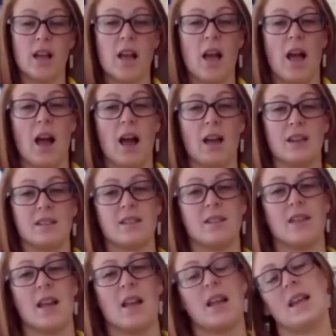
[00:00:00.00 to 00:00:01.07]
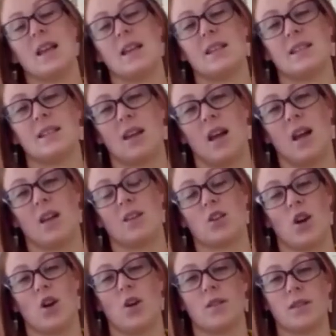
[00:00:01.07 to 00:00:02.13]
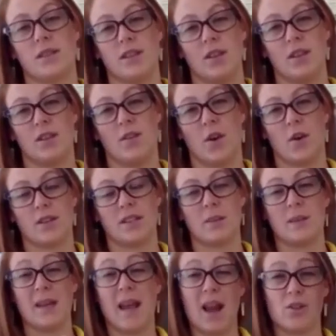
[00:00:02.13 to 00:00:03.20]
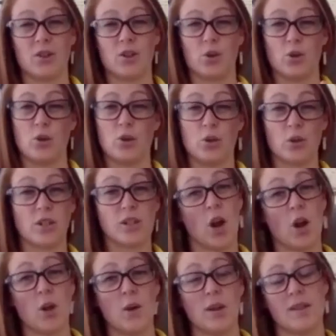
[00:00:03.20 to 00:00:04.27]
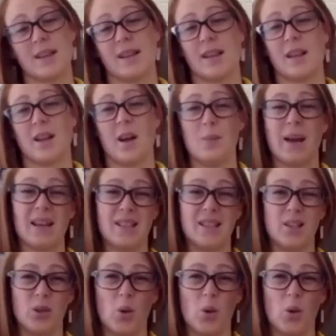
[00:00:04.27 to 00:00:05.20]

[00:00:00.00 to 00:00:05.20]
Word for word: And there is uh, the chance that the virus can be carried on your dog's coat and then they can come back into your